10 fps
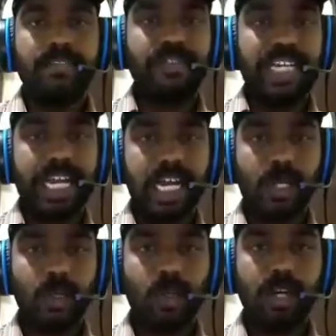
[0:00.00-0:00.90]
we
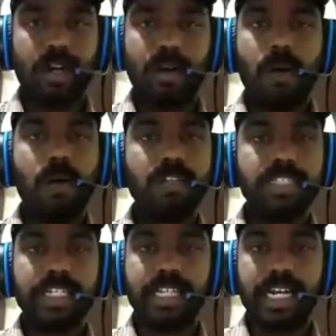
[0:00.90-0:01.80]
have
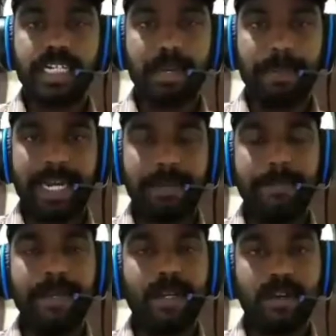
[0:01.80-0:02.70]
oxygenated blood
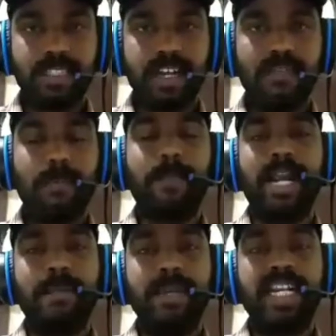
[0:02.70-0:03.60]
because of
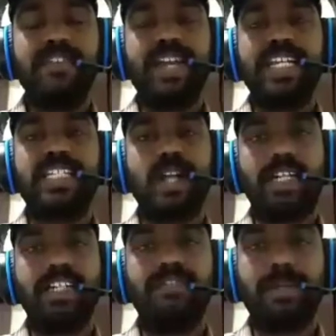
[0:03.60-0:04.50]
pulmonary vein
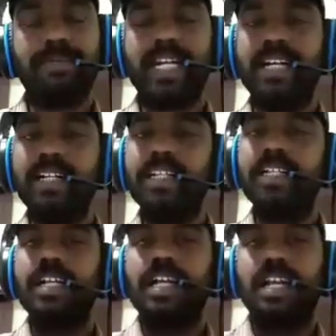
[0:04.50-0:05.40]
starting from the
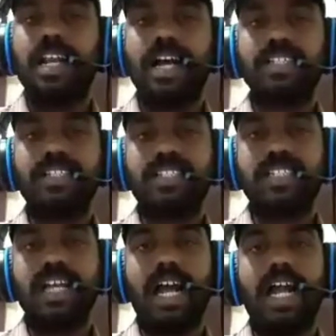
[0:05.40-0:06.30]

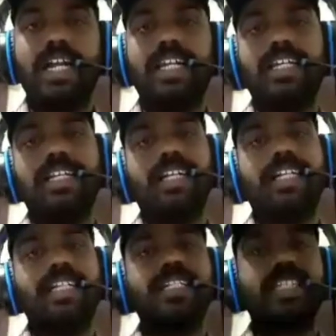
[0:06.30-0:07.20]
lungs and
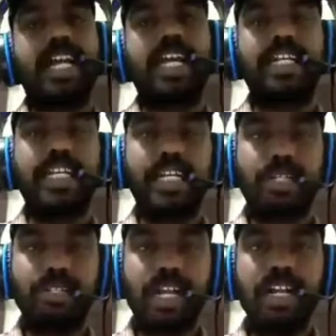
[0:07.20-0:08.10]
it is enter
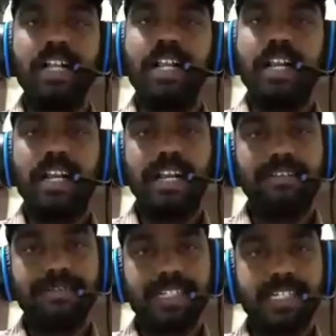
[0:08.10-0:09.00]
into the
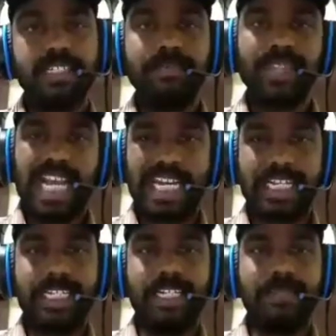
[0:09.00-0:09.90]
left
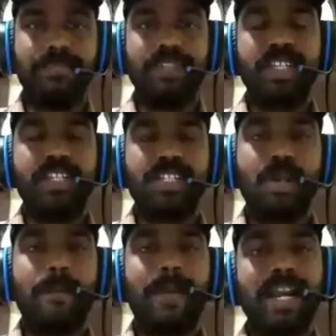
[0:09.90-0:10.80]
auricle.
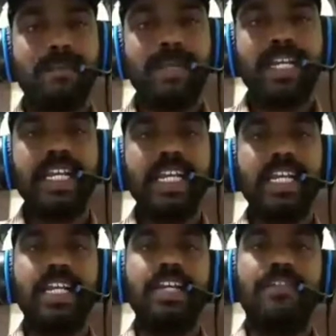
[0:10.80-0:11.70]
So
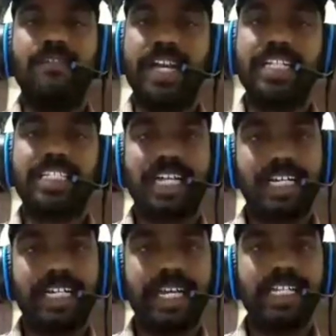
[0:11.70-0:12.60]
pulmonary veins
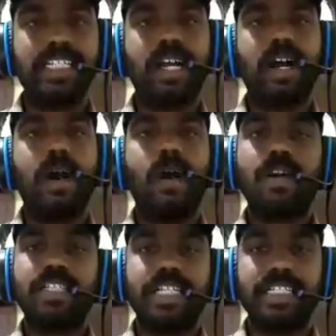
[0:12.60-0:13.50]
contains
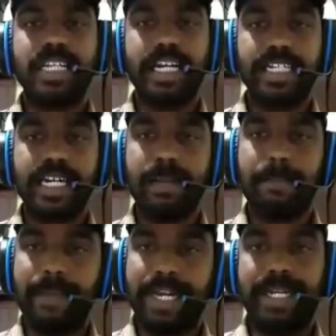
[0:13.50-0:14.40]

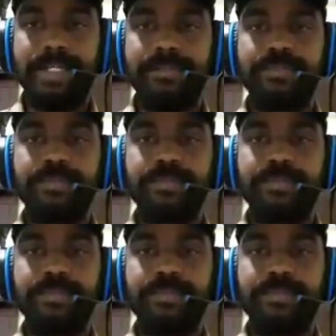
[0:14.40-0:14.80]
oxygenated blood.